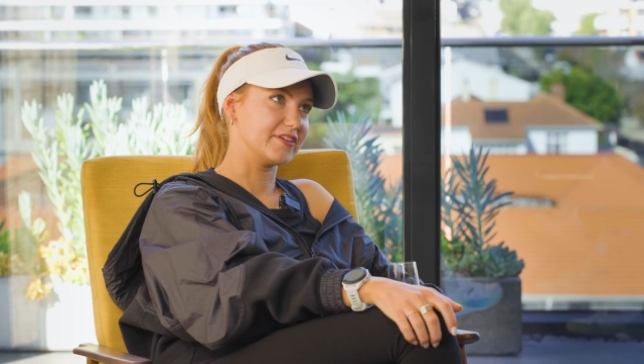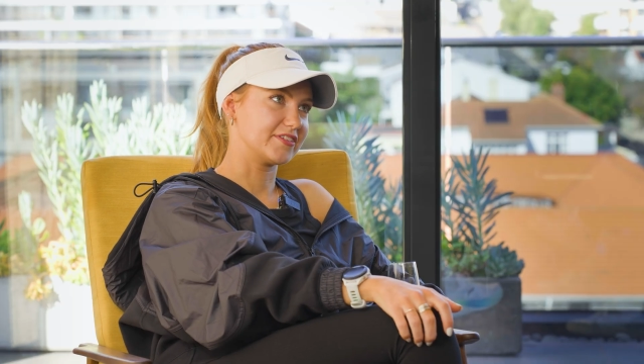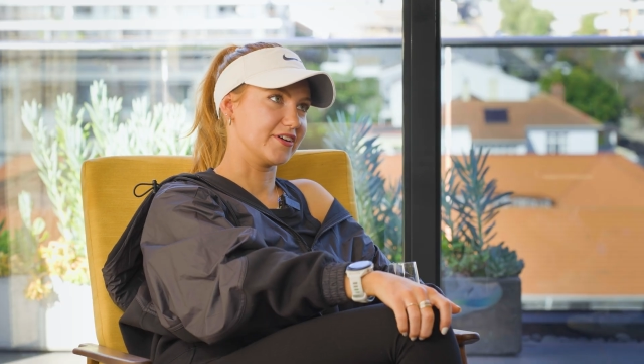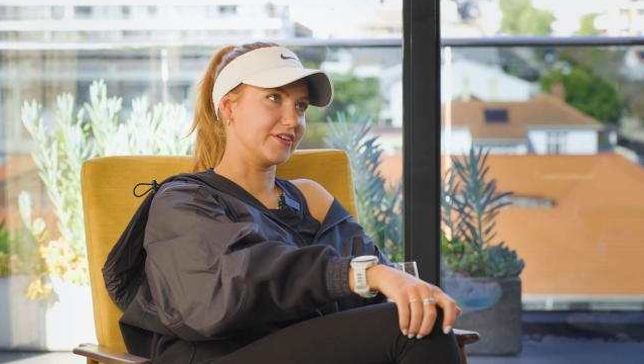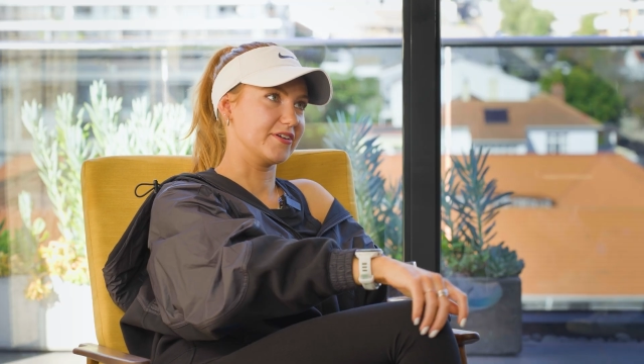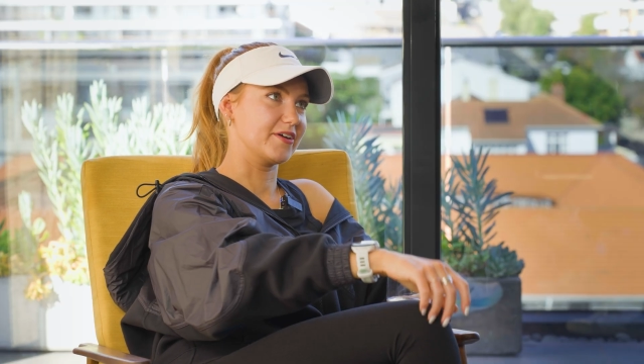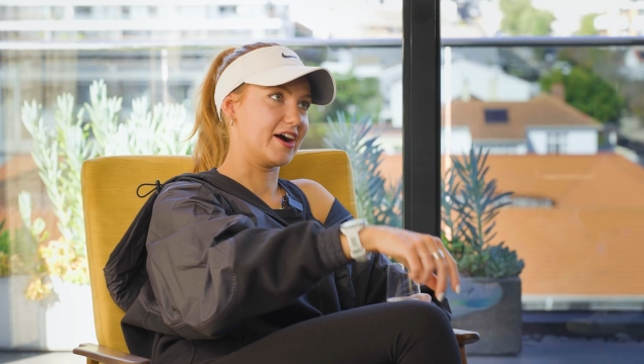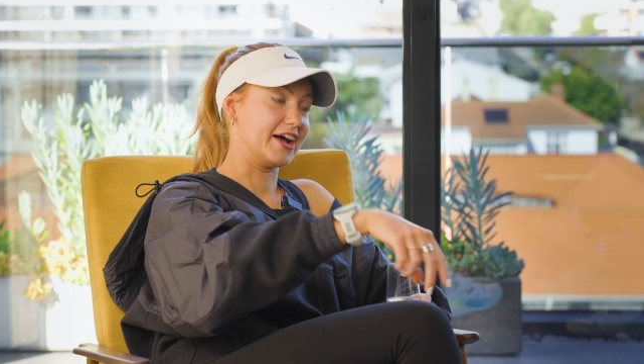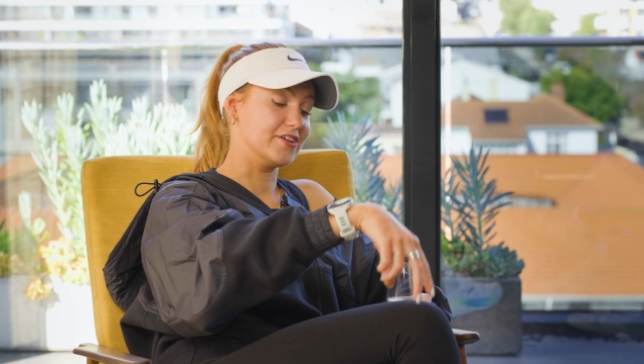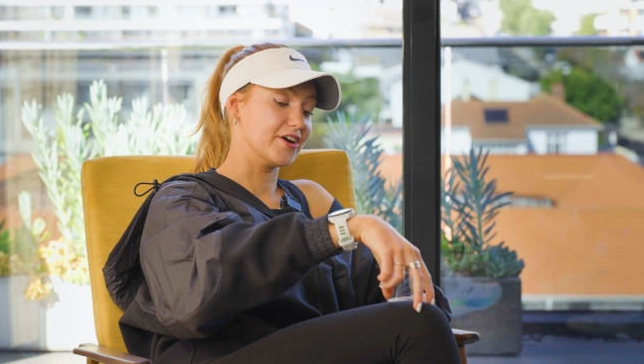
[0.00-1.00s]
So
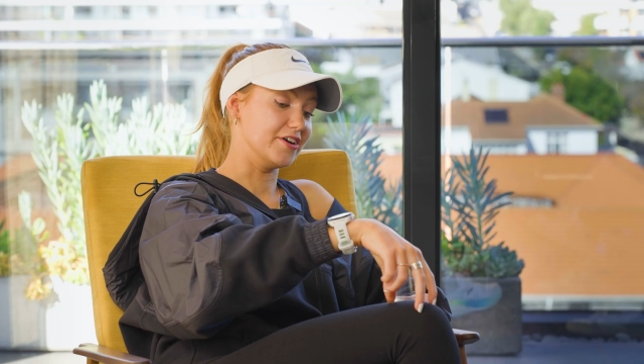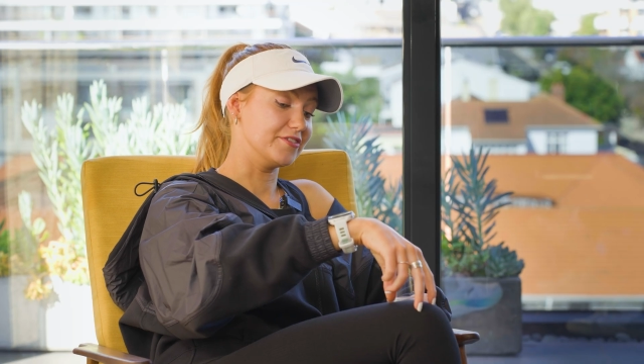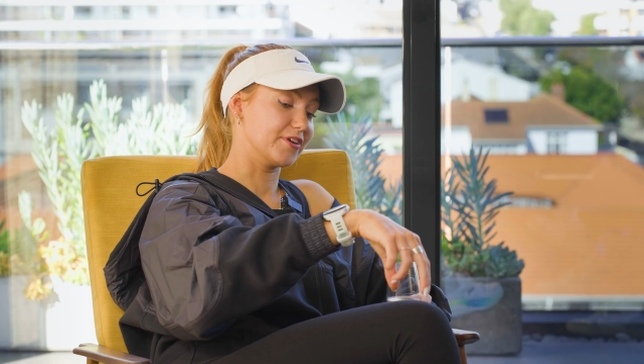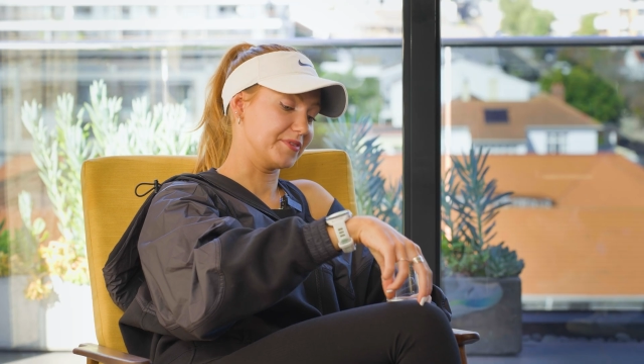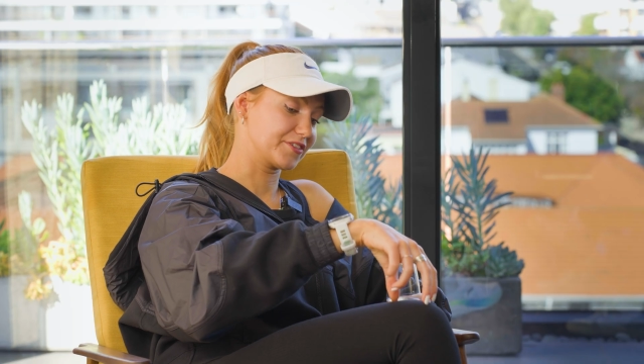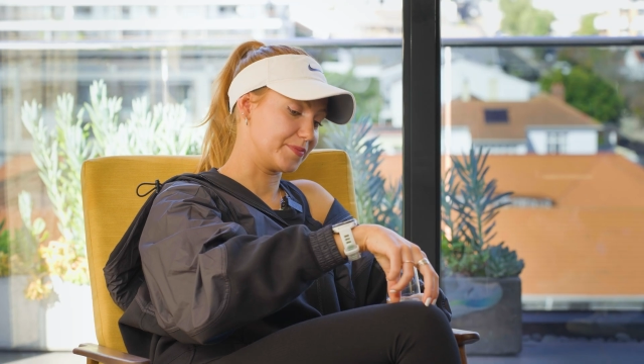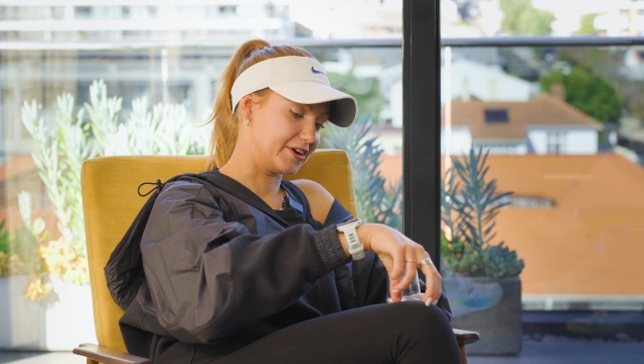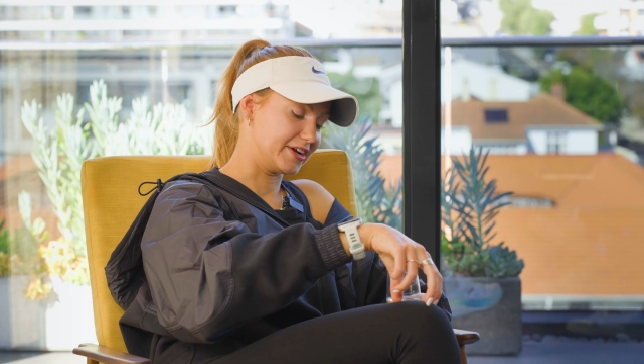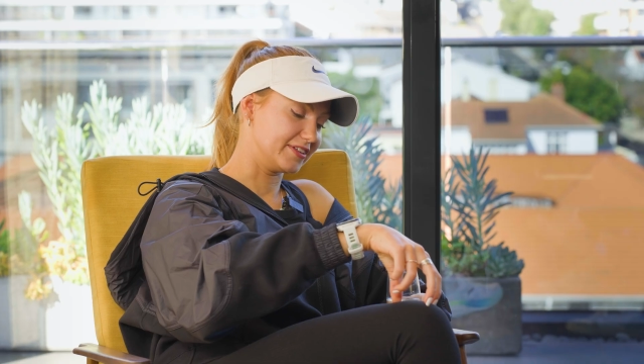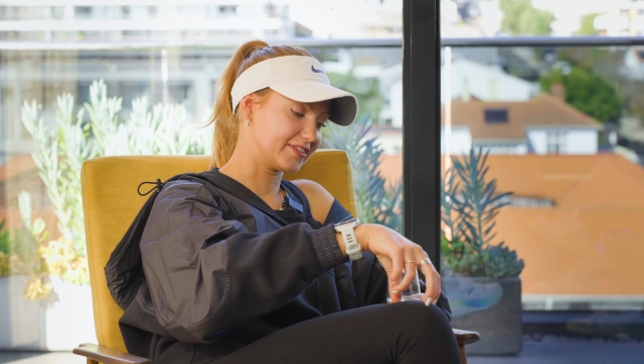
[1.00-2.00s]
I know from
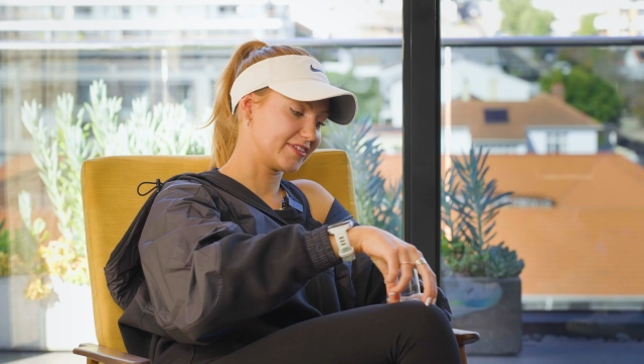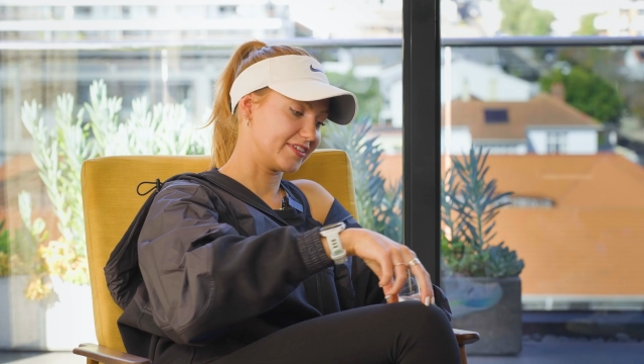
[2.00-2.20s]
experience